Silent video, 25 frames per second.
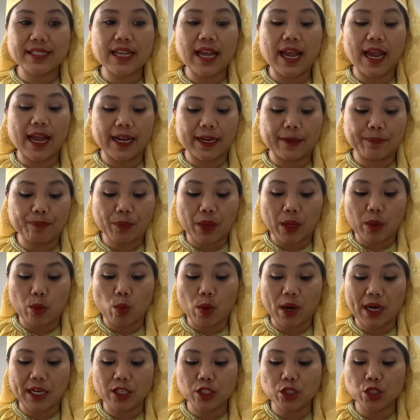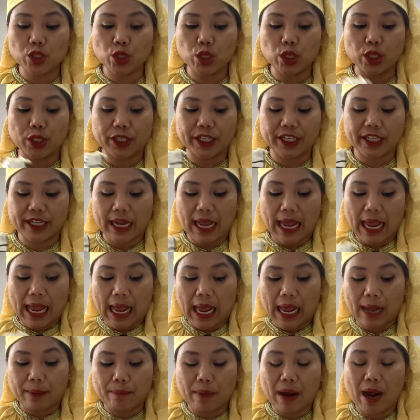time, I want you to learn
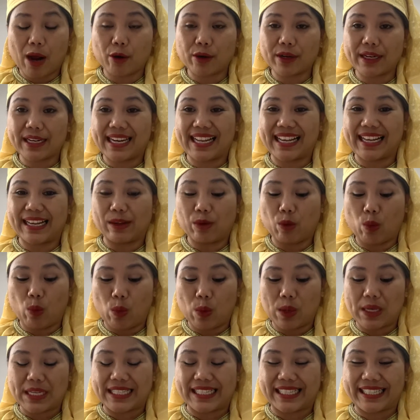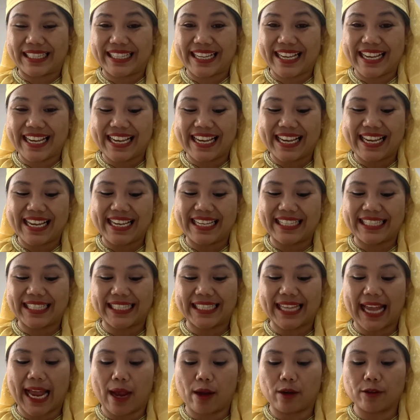about the Z
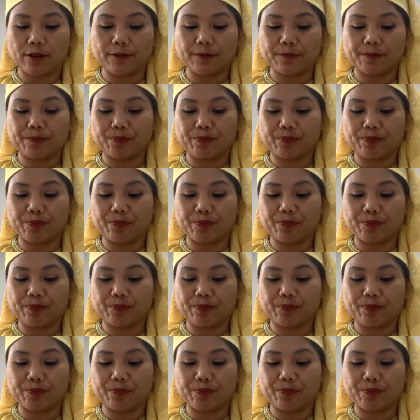sound.